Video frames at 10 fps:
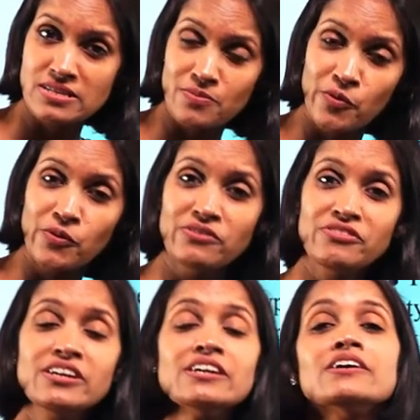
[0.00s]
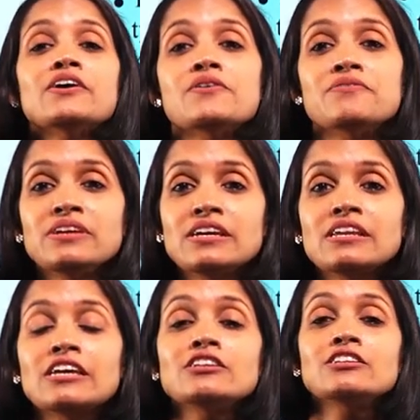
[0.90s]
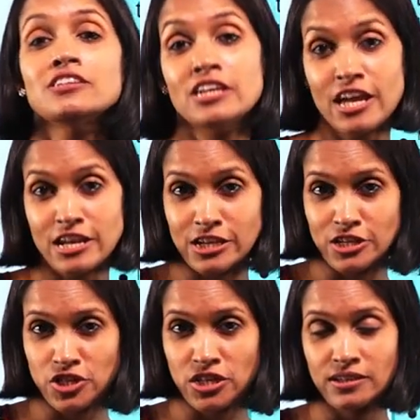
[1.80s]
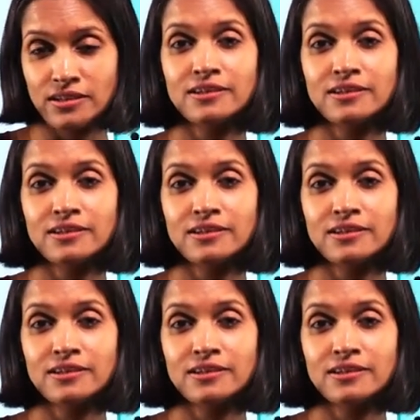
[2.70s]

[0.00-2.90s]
a small work, we need energy,